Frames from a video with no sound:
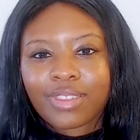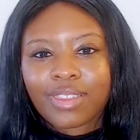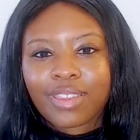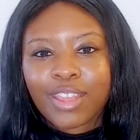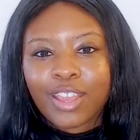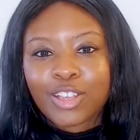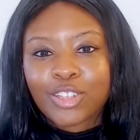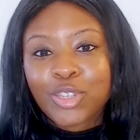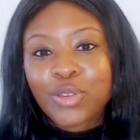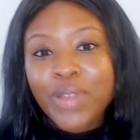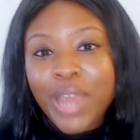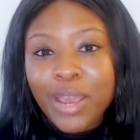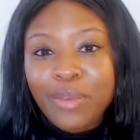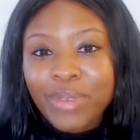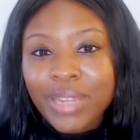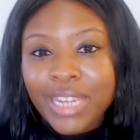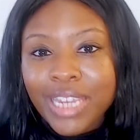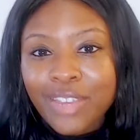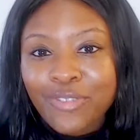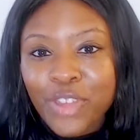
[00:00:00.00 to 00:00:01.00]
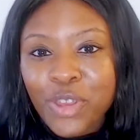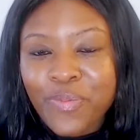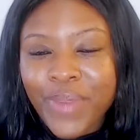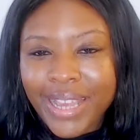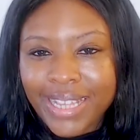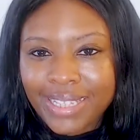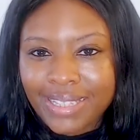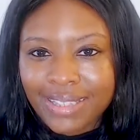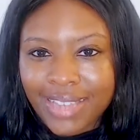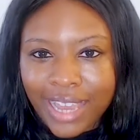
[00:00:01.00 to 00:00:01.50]
So now I'm going to give you my
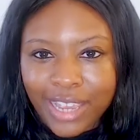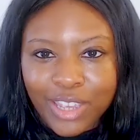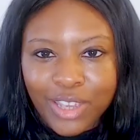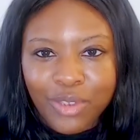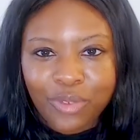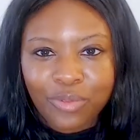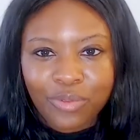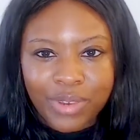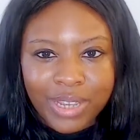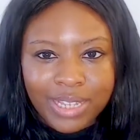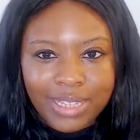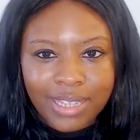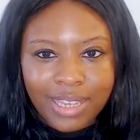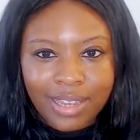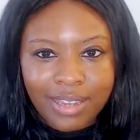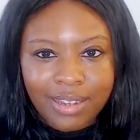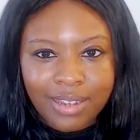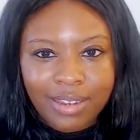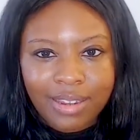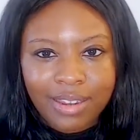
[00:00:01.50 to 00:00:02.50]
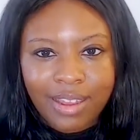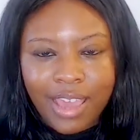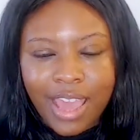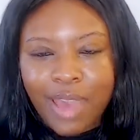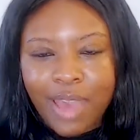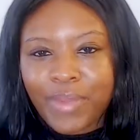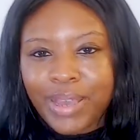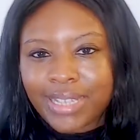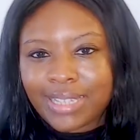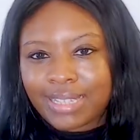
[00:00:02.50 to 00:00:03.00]
second reason
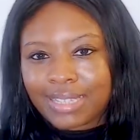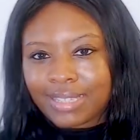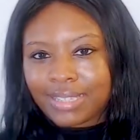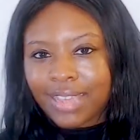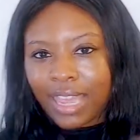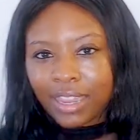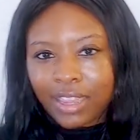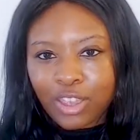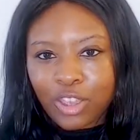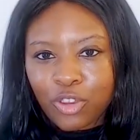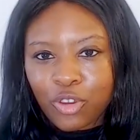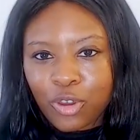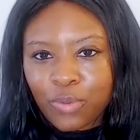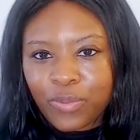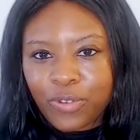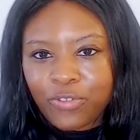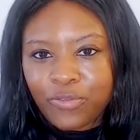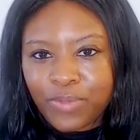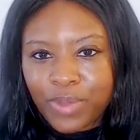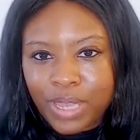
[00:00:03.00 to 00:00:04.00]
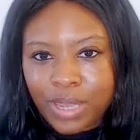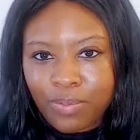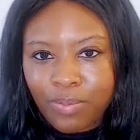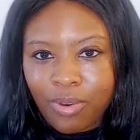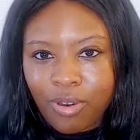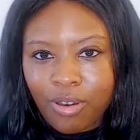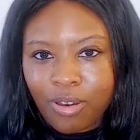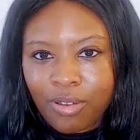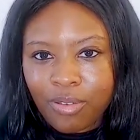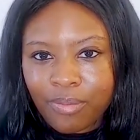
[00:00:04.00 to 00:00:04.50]
and my second group of
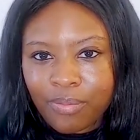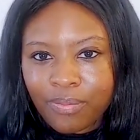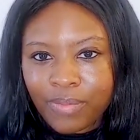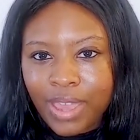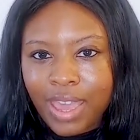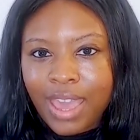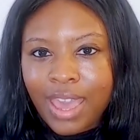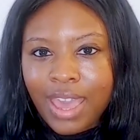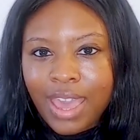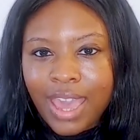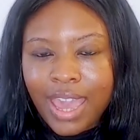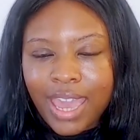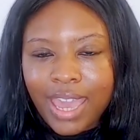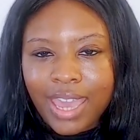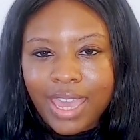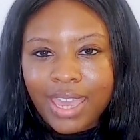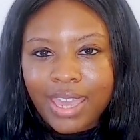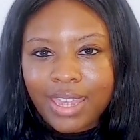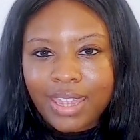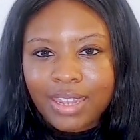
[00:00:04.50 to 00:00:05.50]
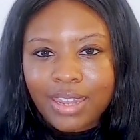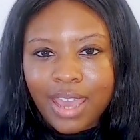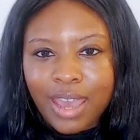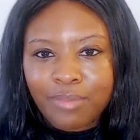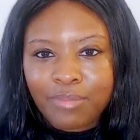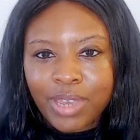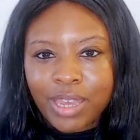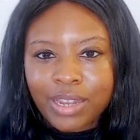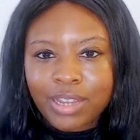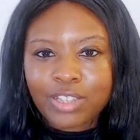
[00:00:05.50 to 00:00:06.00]
people. And I'm
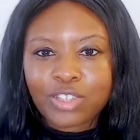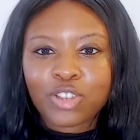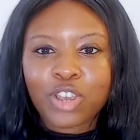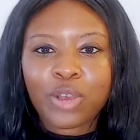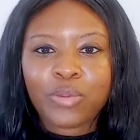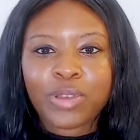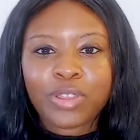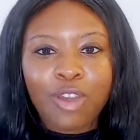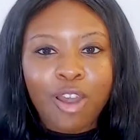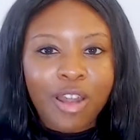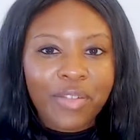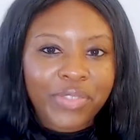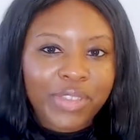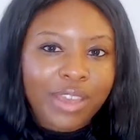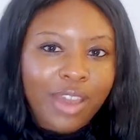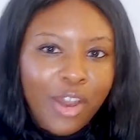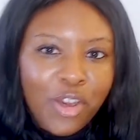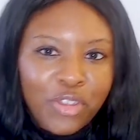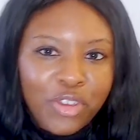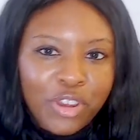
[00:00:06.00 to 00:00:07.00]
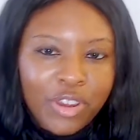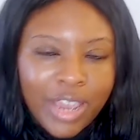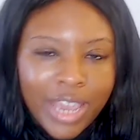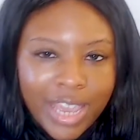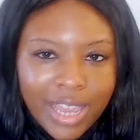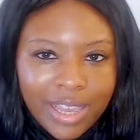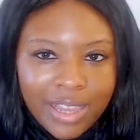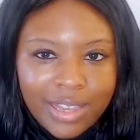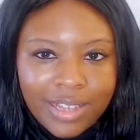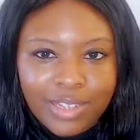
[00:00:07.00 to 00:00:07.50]
going to start with on the other
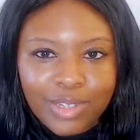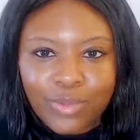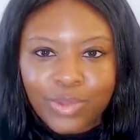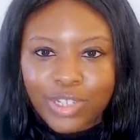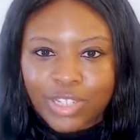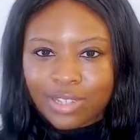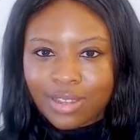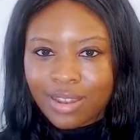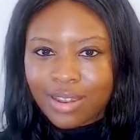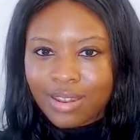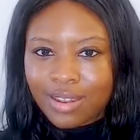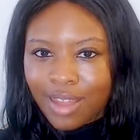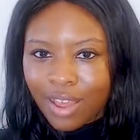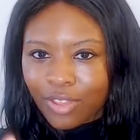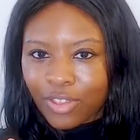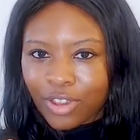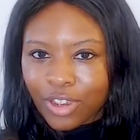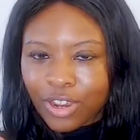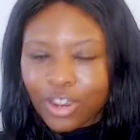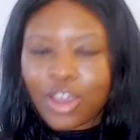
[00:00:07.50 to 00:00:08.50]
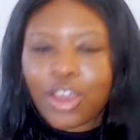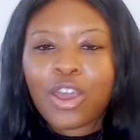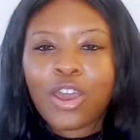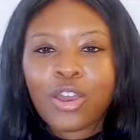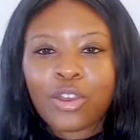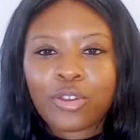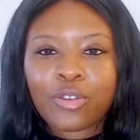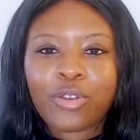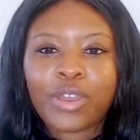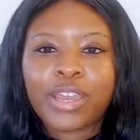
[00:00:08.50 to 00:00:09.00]
hand, which is another
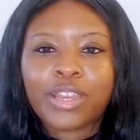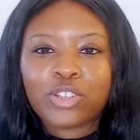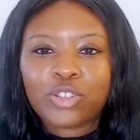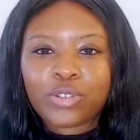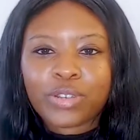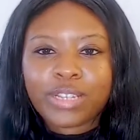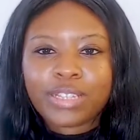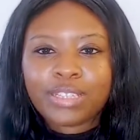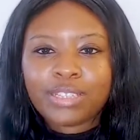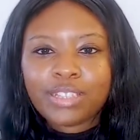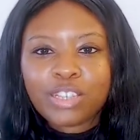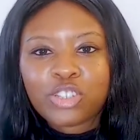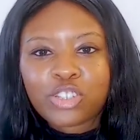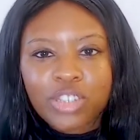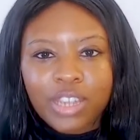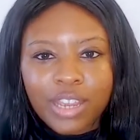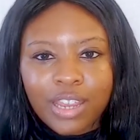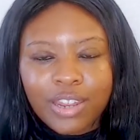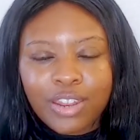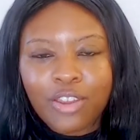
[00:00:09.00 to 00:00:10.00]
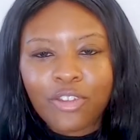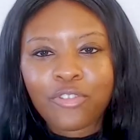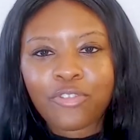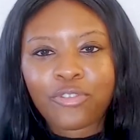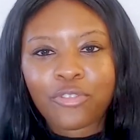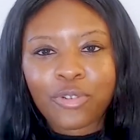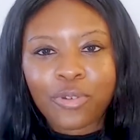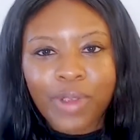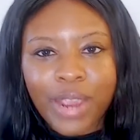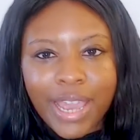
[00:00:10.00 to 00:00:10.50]
great transition
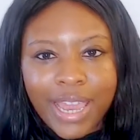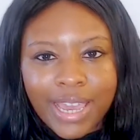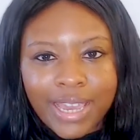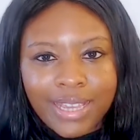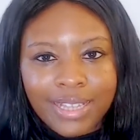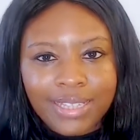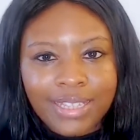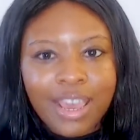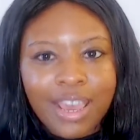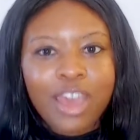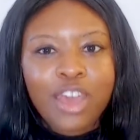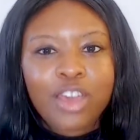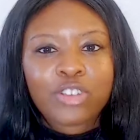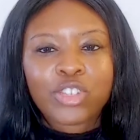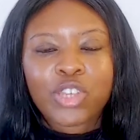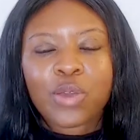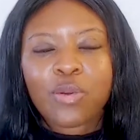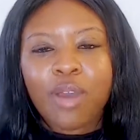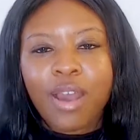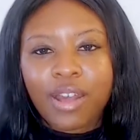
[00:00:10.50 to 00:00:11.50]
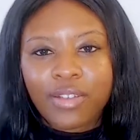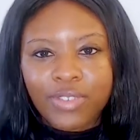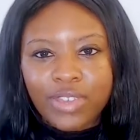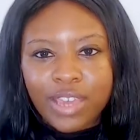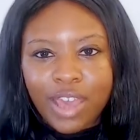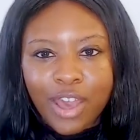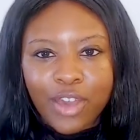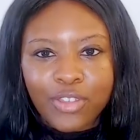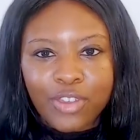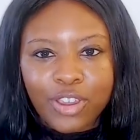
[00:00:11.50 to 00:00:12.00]
phrase. So on the
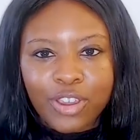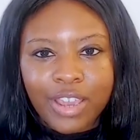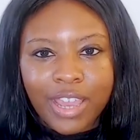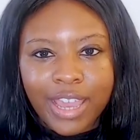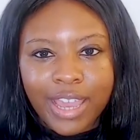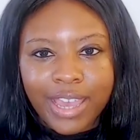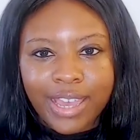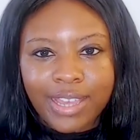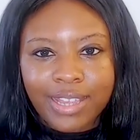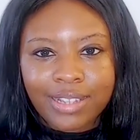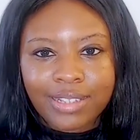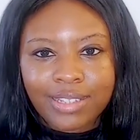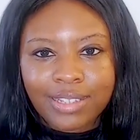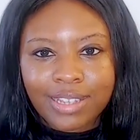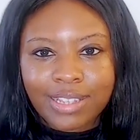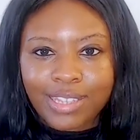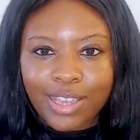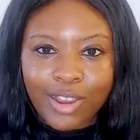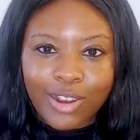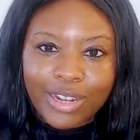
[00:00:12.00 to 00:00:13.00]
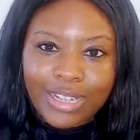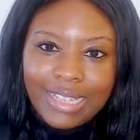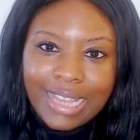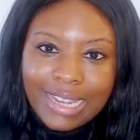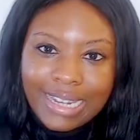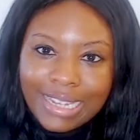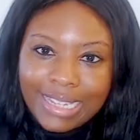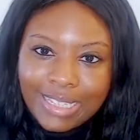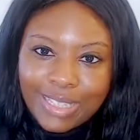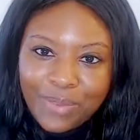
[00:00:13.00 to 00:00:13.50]
other hand, because I already
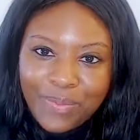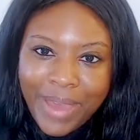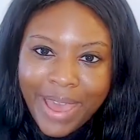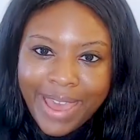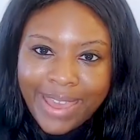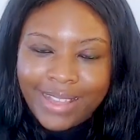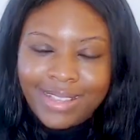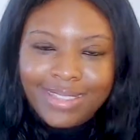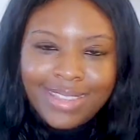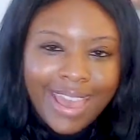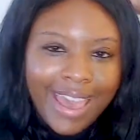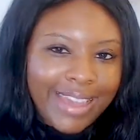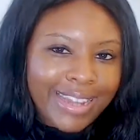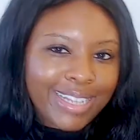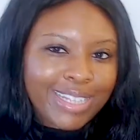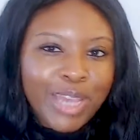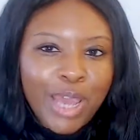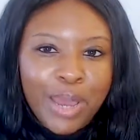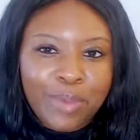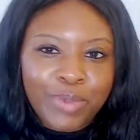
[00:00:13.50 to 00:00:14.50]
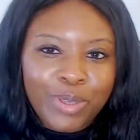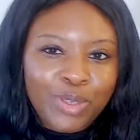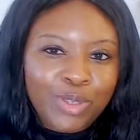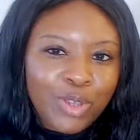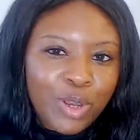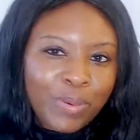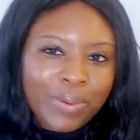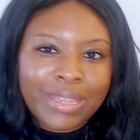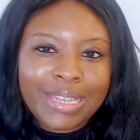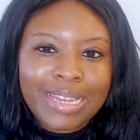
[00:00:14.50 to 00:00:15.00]
said it depends, anytime you
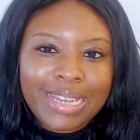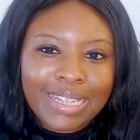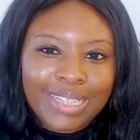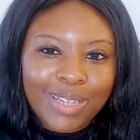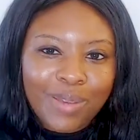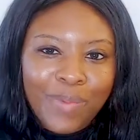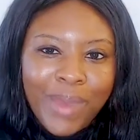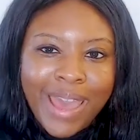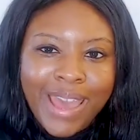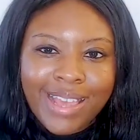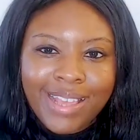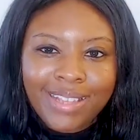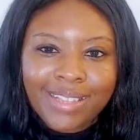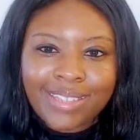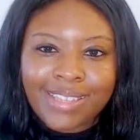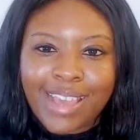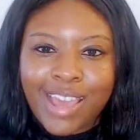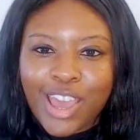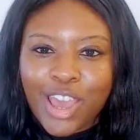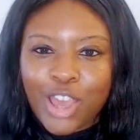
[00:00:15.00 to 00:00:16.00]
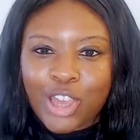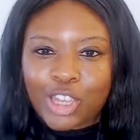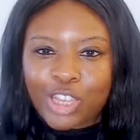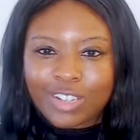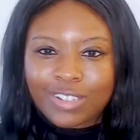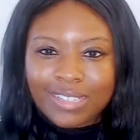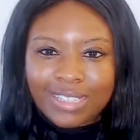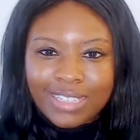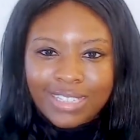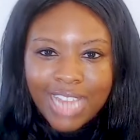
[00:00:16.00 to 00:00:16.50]
start with an it depends, you're
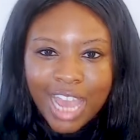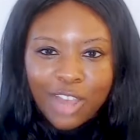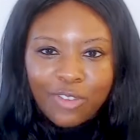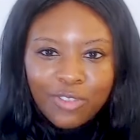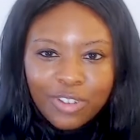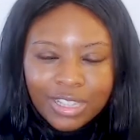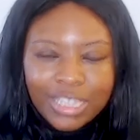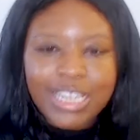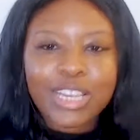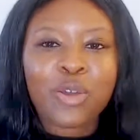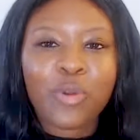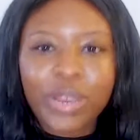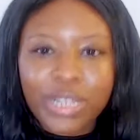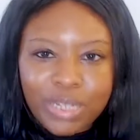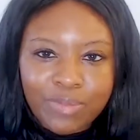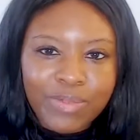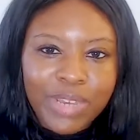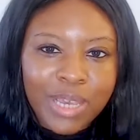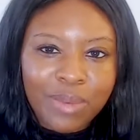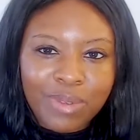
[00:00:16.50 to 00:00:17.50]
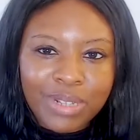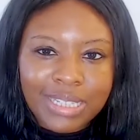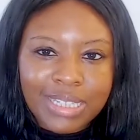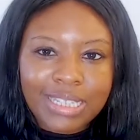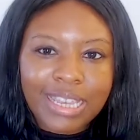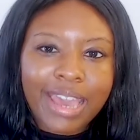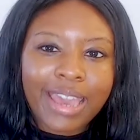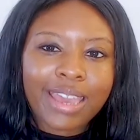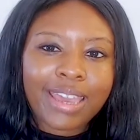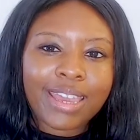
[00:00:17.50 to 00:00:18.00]
definitely going to be able to
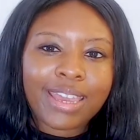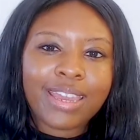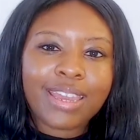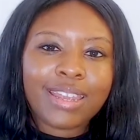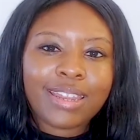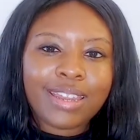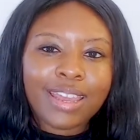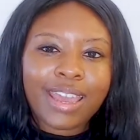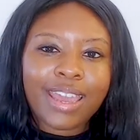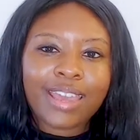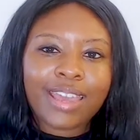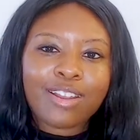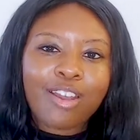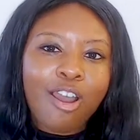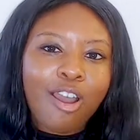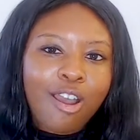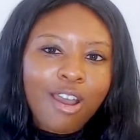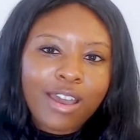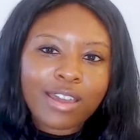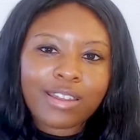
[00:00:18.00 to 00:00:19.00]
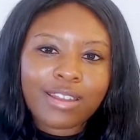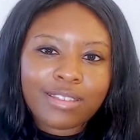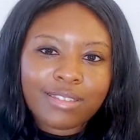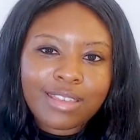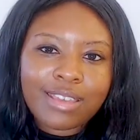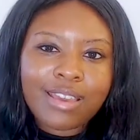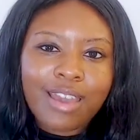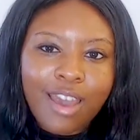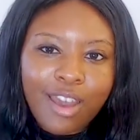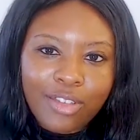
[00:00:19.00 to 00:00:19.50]
get in and on
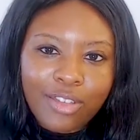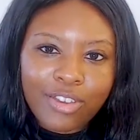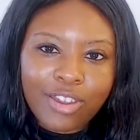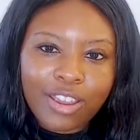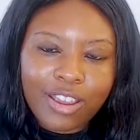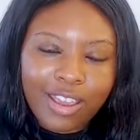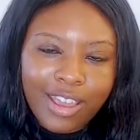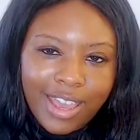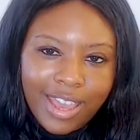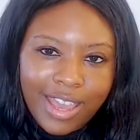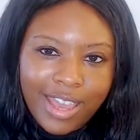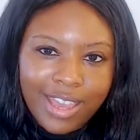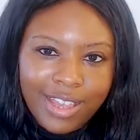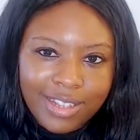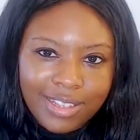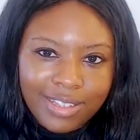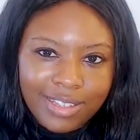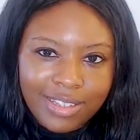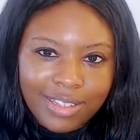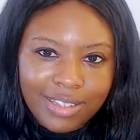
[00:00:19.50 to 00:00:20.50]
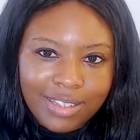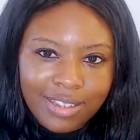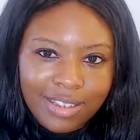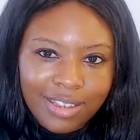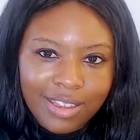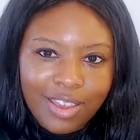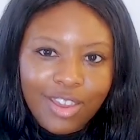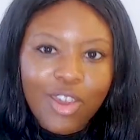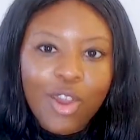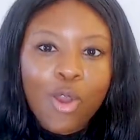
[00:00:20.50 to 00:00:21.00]
the other hand.
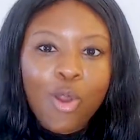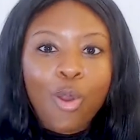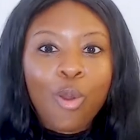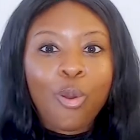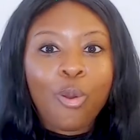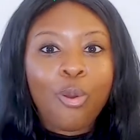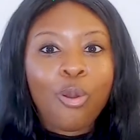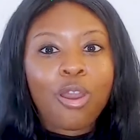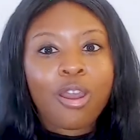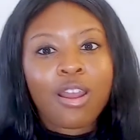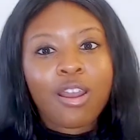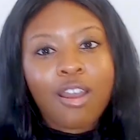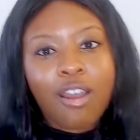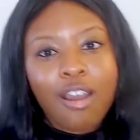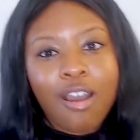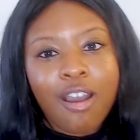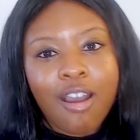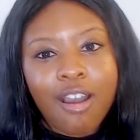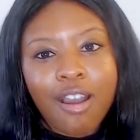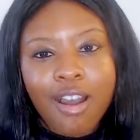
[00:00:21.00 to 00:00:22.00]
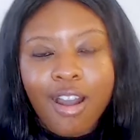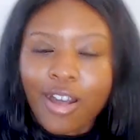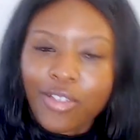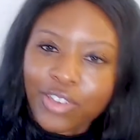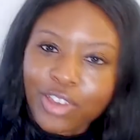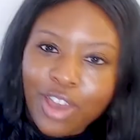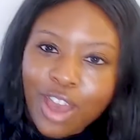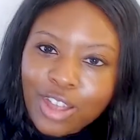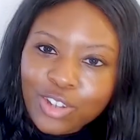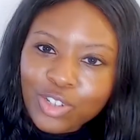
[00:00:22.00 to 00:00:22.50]
Or on the
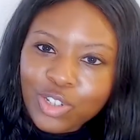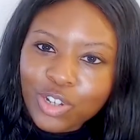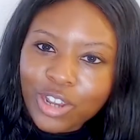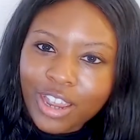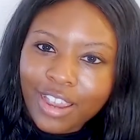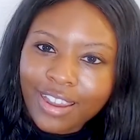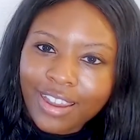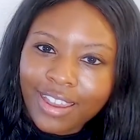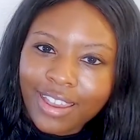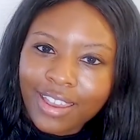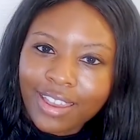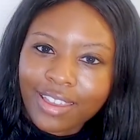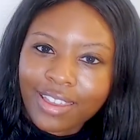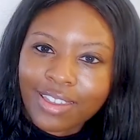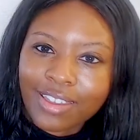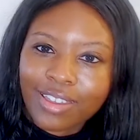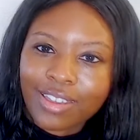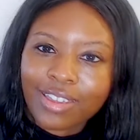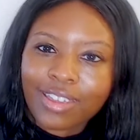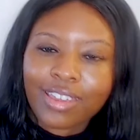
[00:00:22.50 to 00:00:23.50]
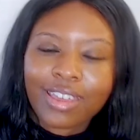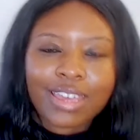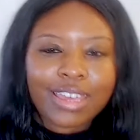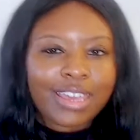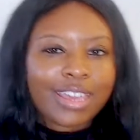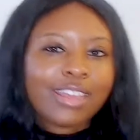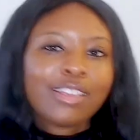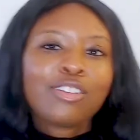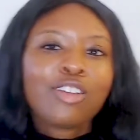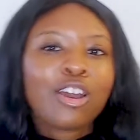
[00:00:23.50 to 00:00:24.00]
contrary,
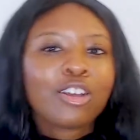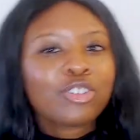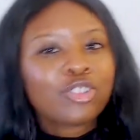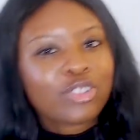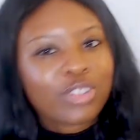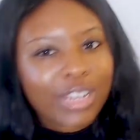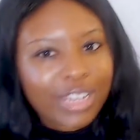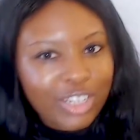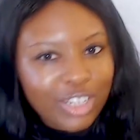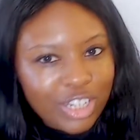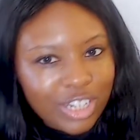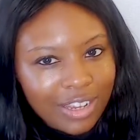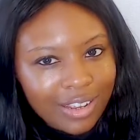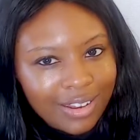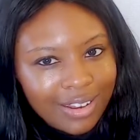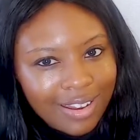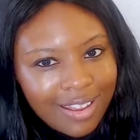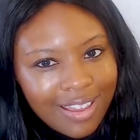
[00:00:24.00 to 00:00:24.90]
in contradiction.